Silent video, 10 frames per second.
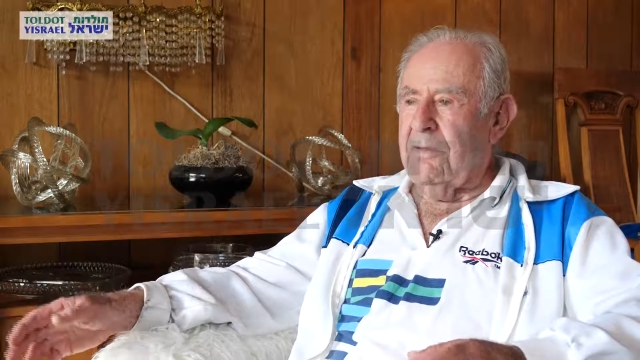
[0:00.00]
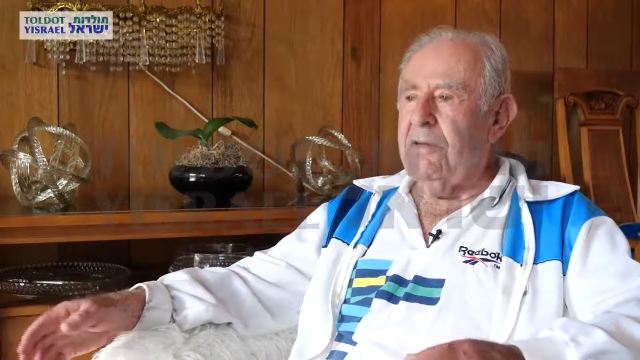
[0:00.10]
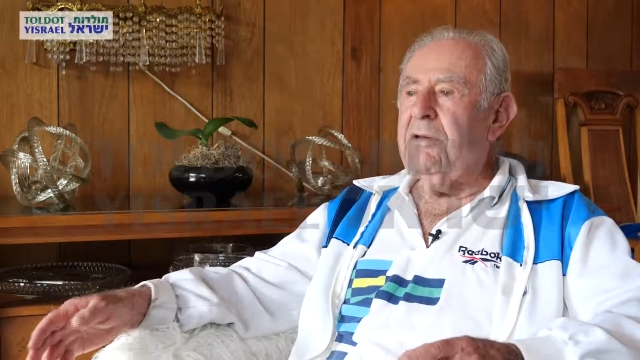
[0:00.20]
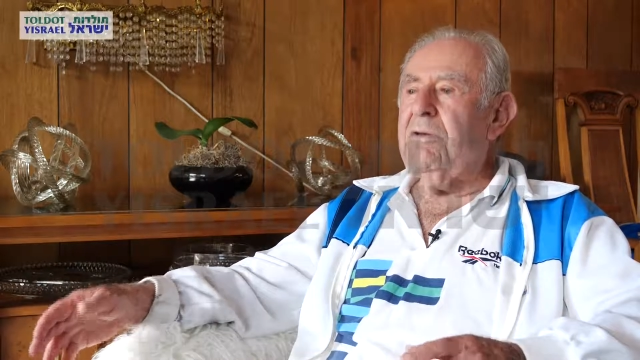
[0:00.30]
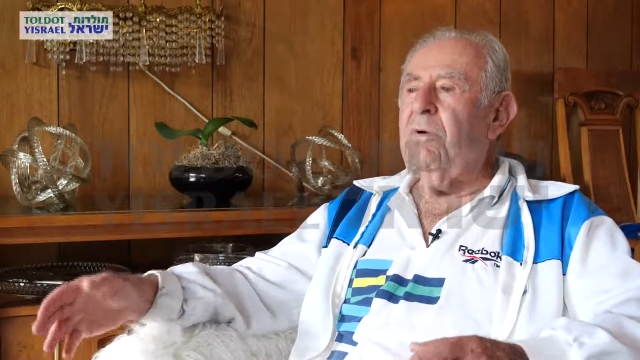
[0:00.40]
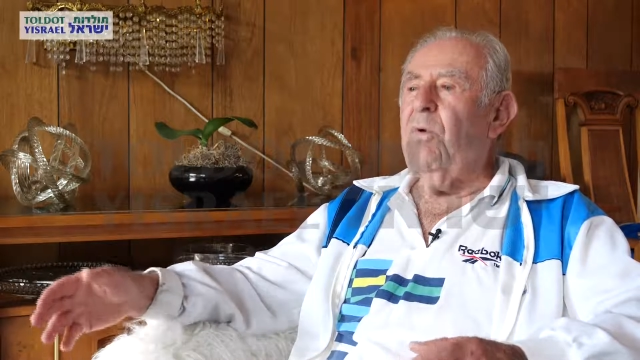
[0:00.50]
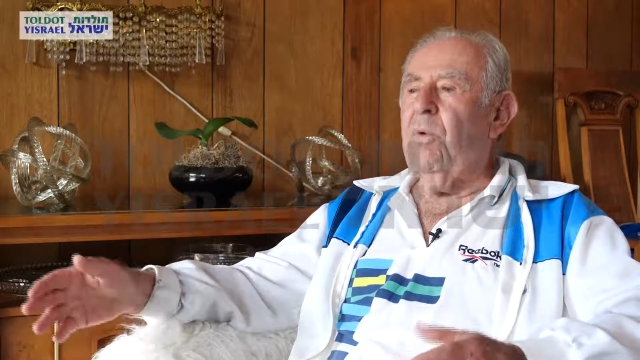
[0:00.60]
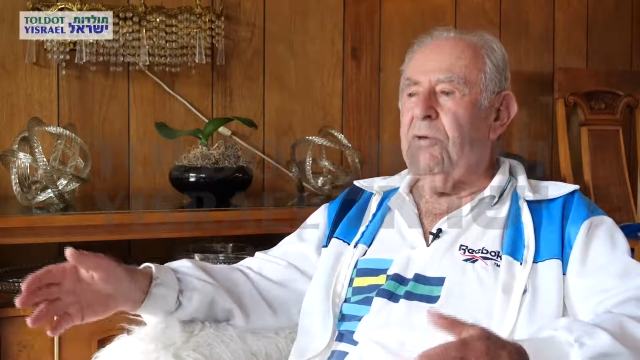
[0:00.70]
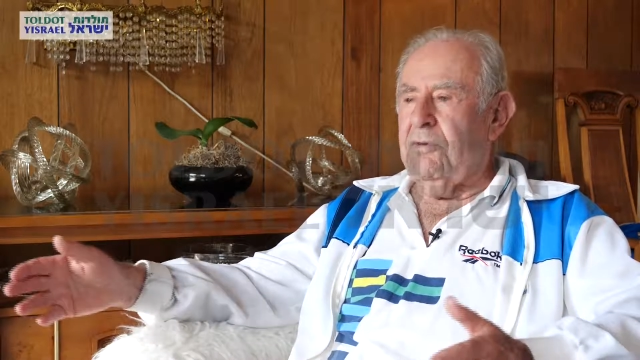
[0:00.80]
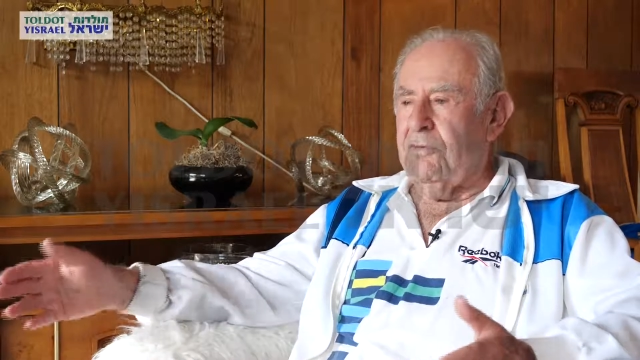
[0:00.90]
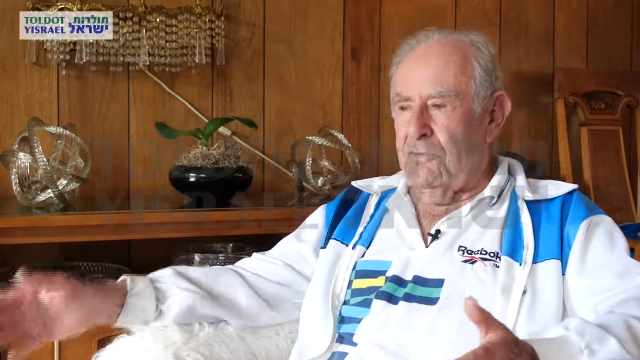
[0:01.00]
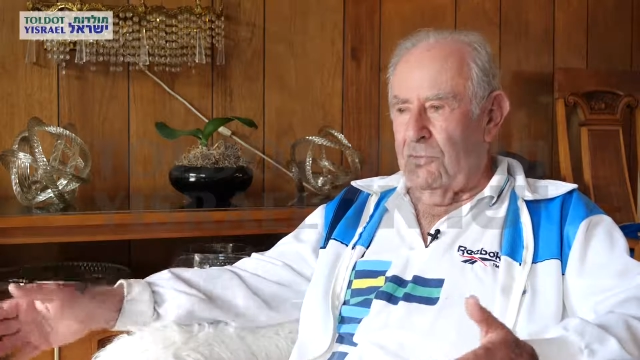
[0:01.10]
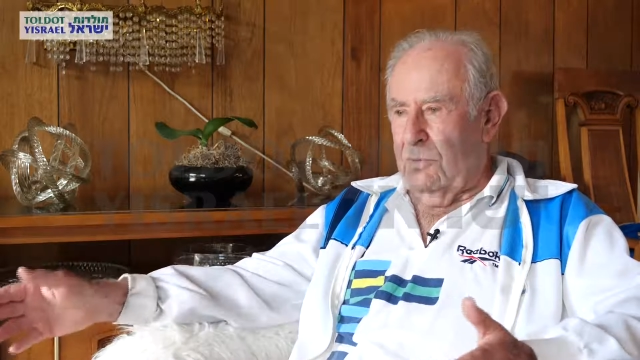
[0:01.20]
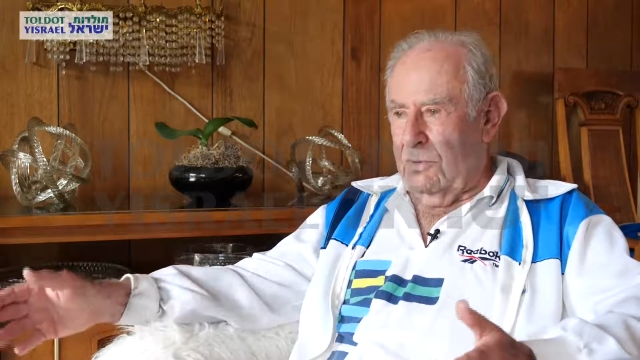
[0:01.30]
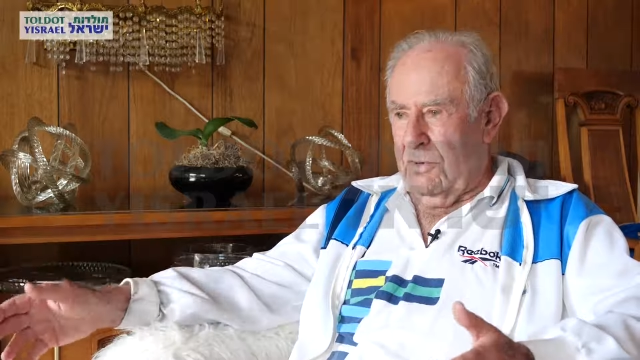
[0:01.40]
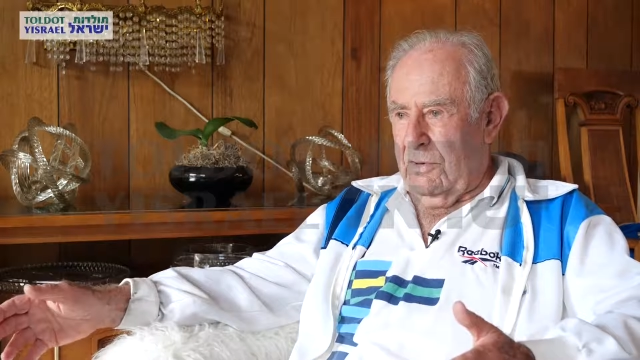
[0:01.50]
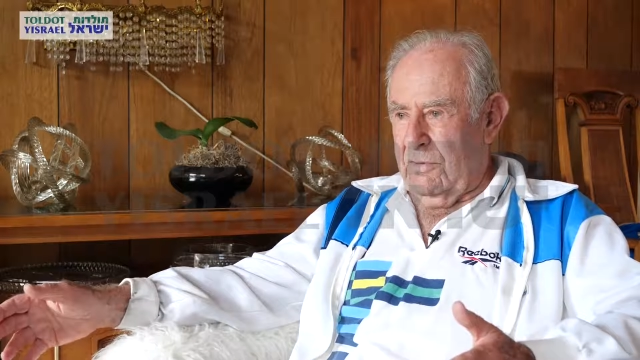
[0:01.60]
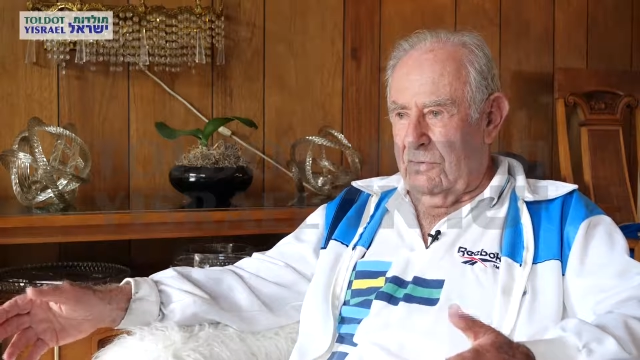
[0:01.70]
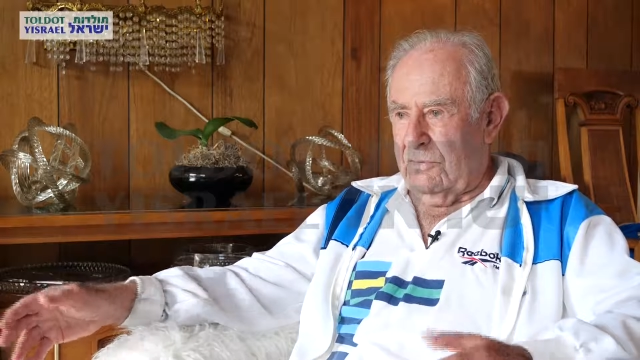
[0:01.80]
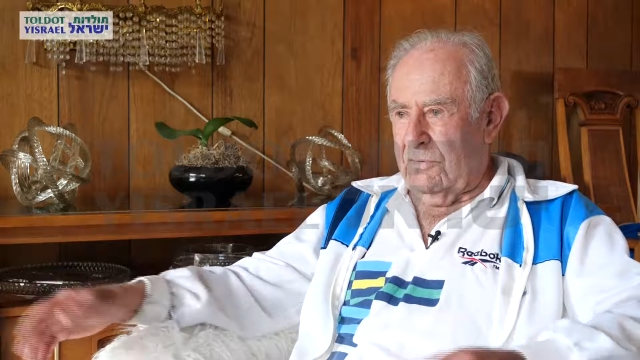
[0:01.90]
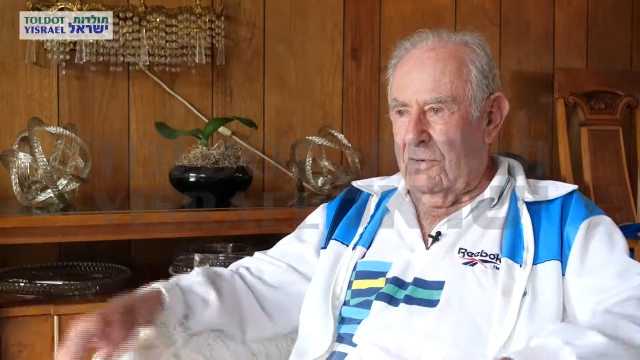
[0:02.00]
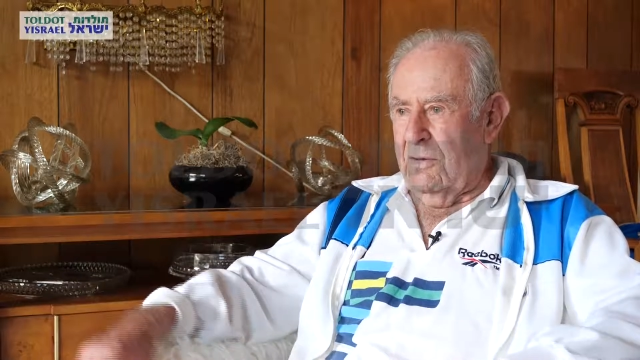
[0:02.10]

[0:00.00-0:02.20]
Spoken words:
They didn't know what to do with us.